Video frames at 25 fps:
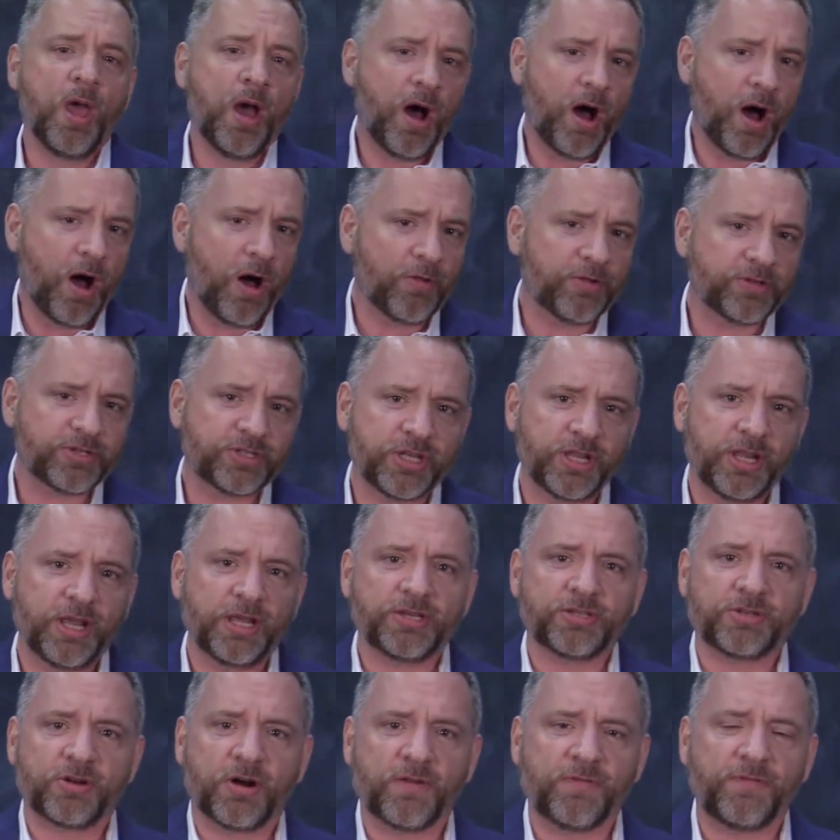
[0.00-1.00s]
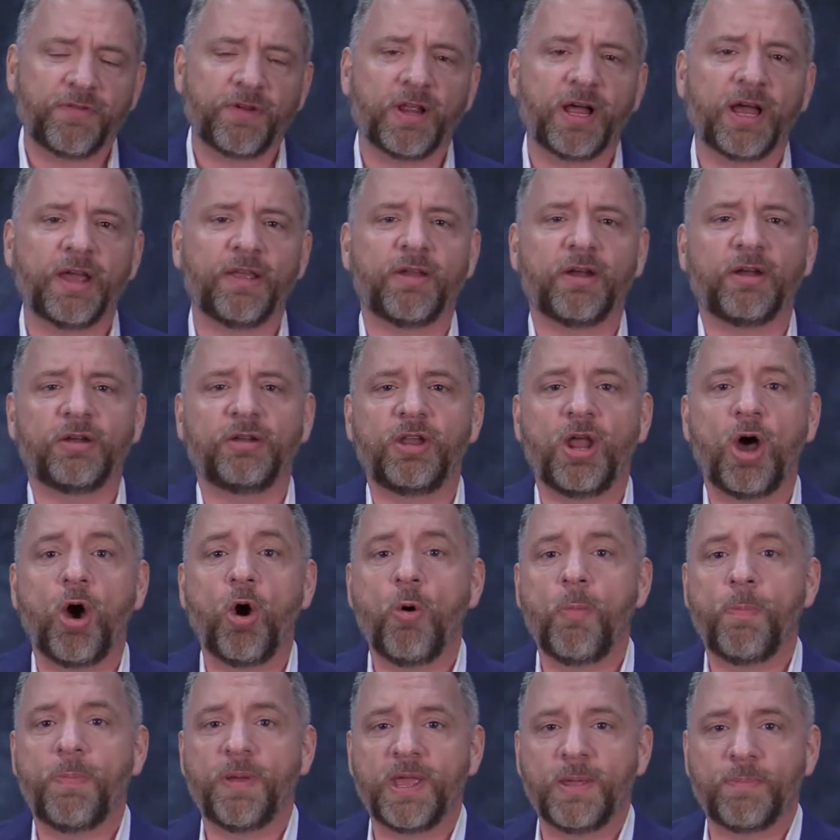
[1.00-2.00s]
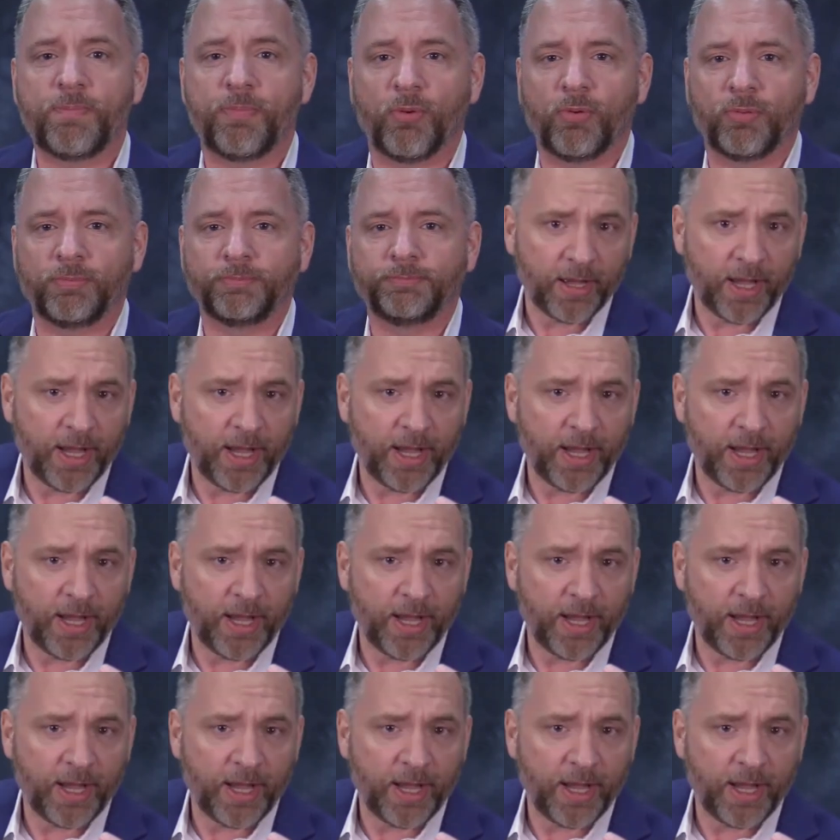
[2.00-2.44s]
All of a sudden, they start to feel like they know people.